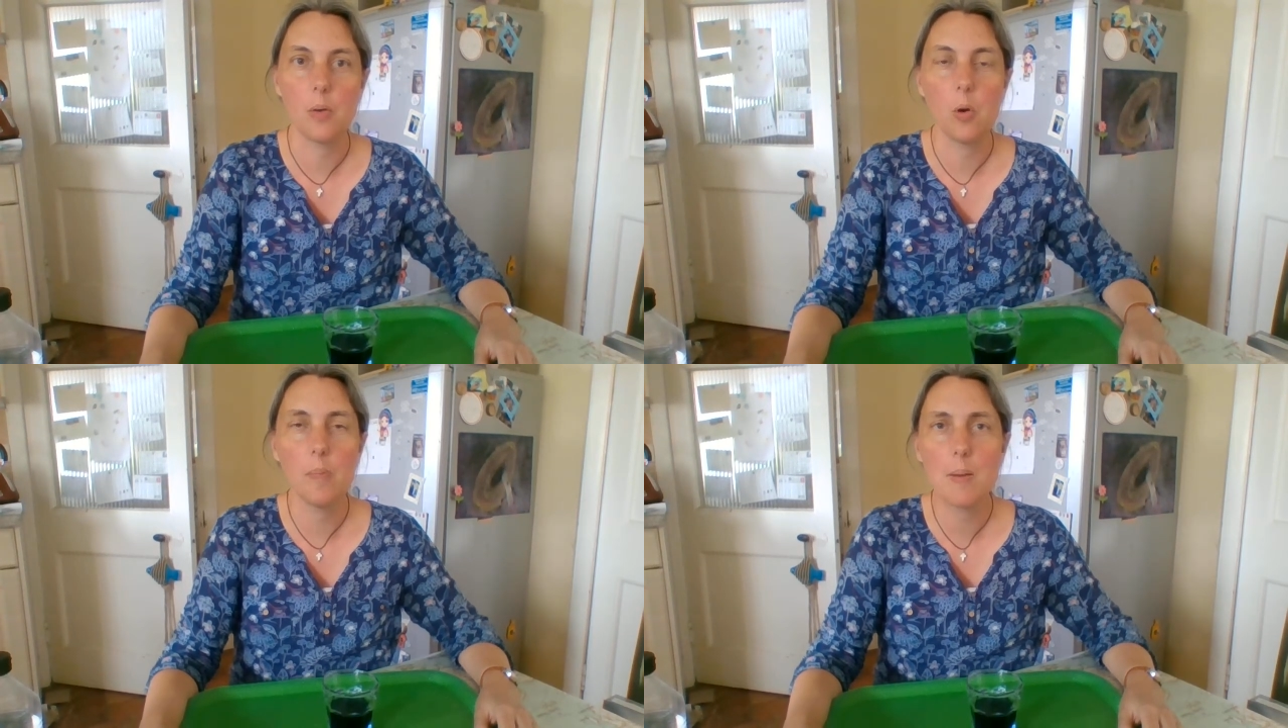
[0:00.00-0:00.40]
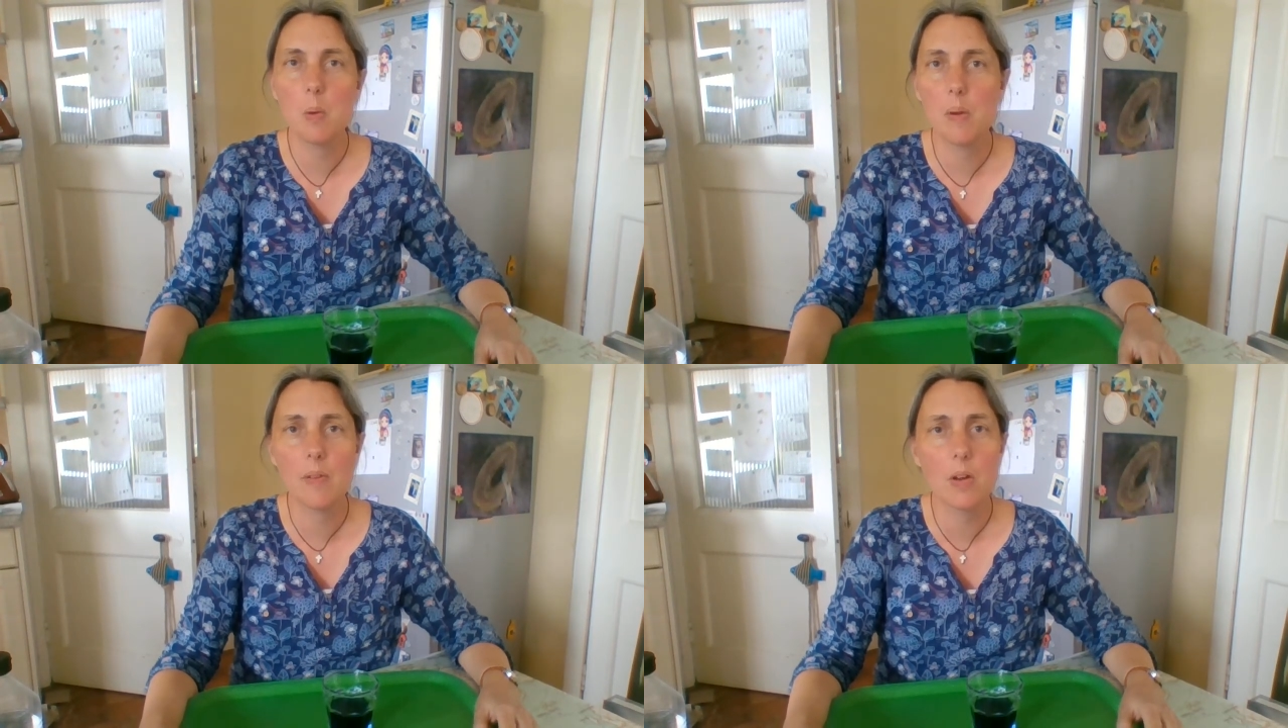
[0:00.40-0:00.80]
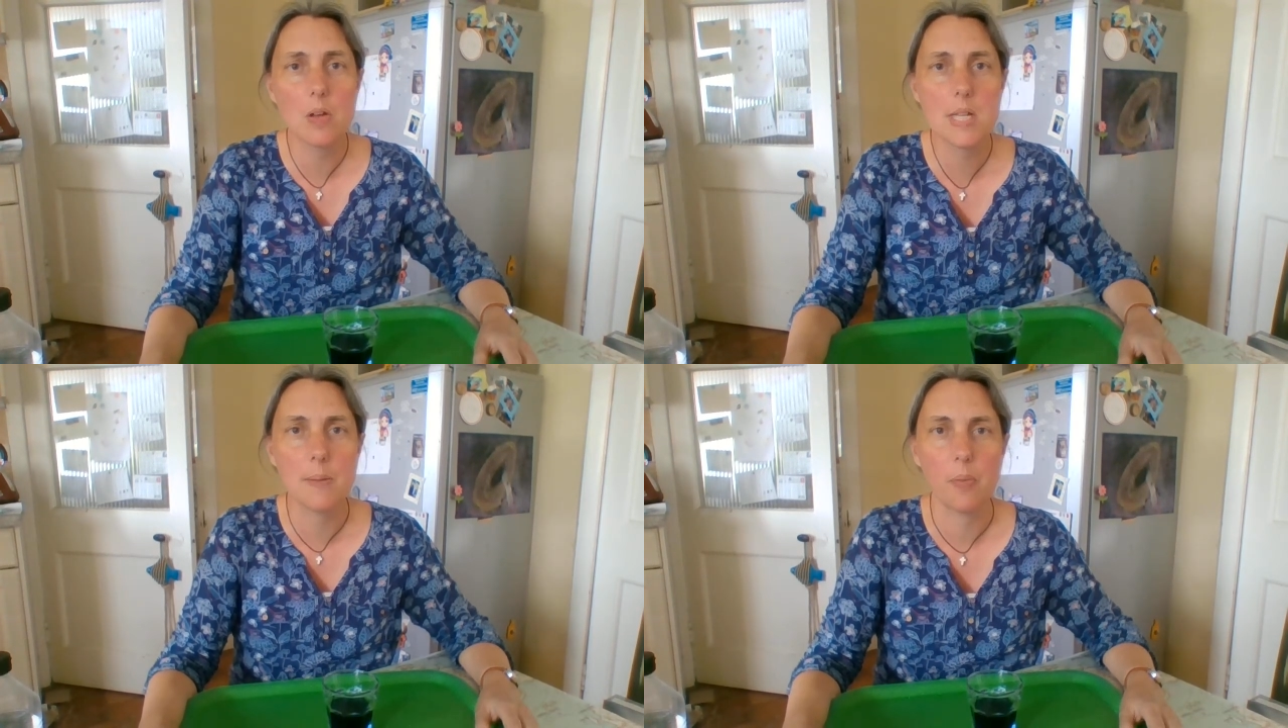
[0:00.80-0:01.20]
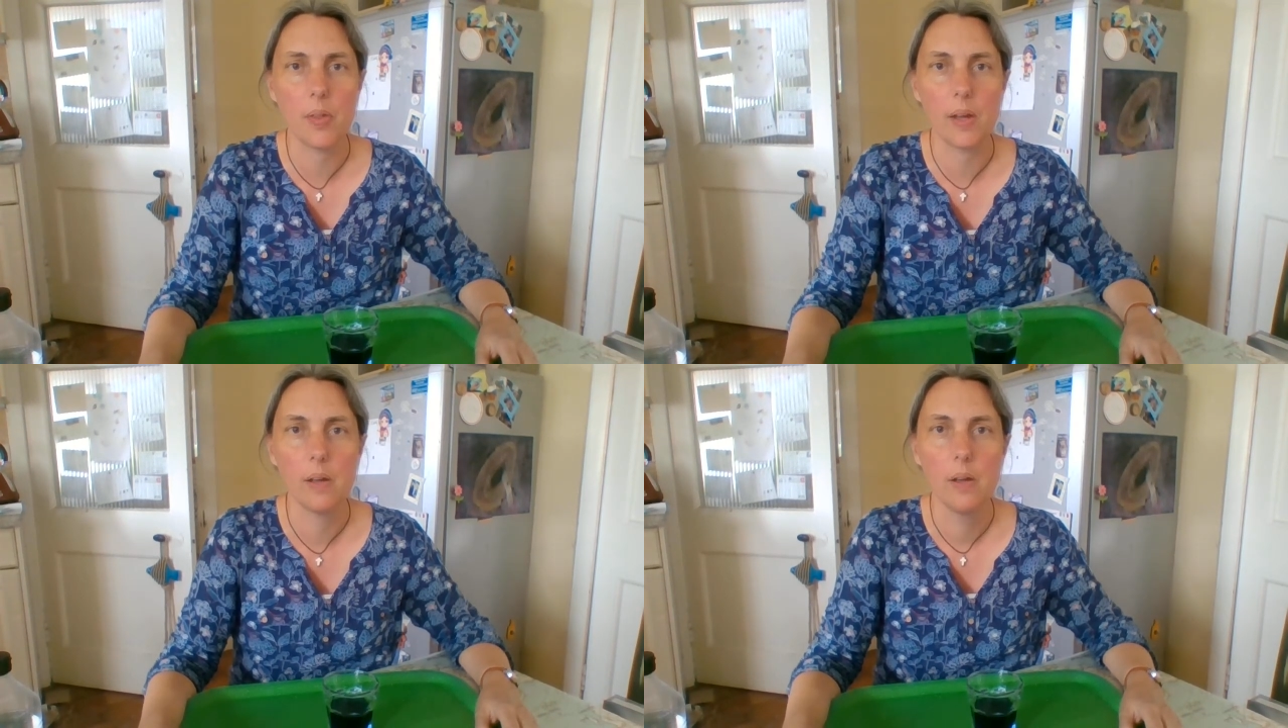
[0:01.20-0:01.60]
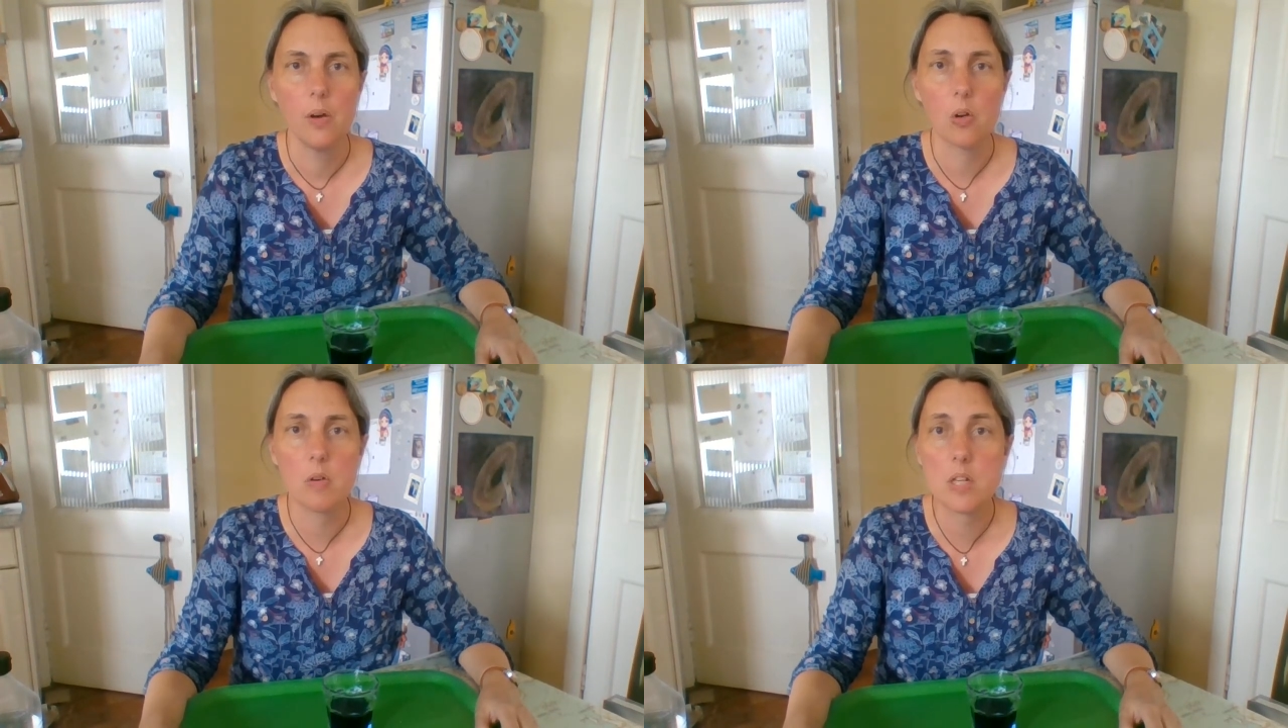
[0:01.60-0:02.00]
Or maybe we've lost something,
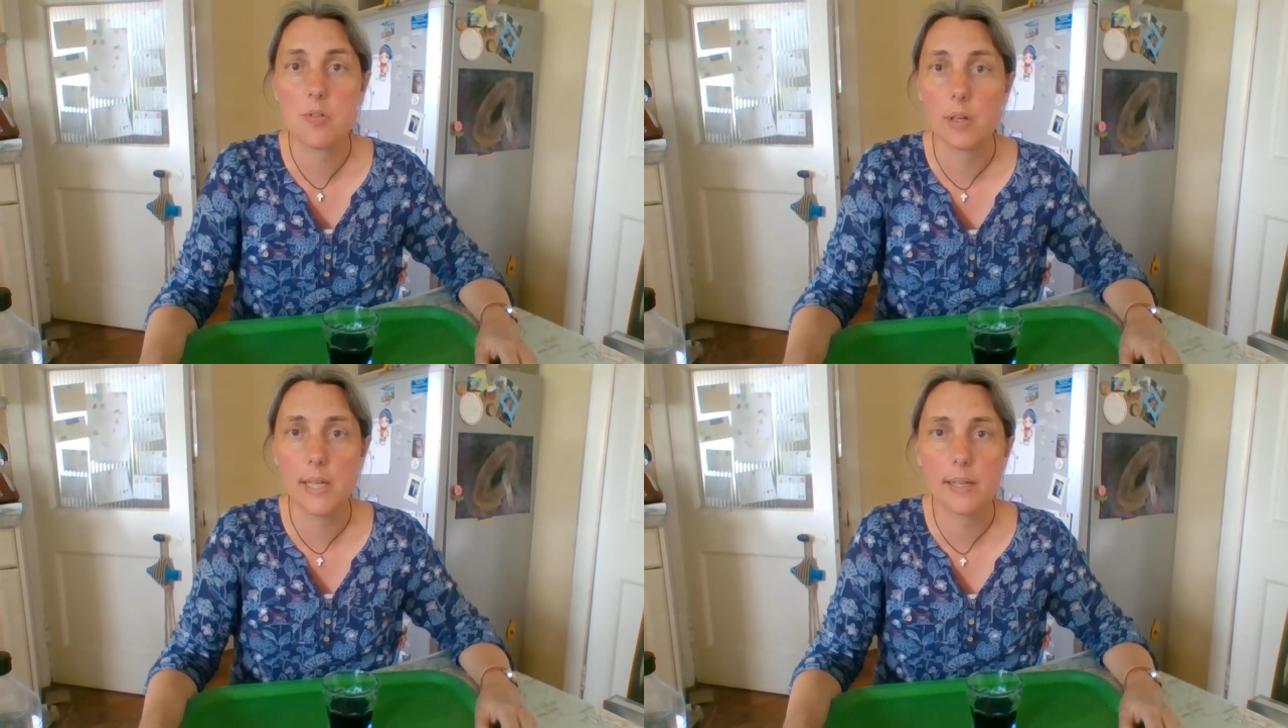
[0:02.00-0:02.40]
or are struggling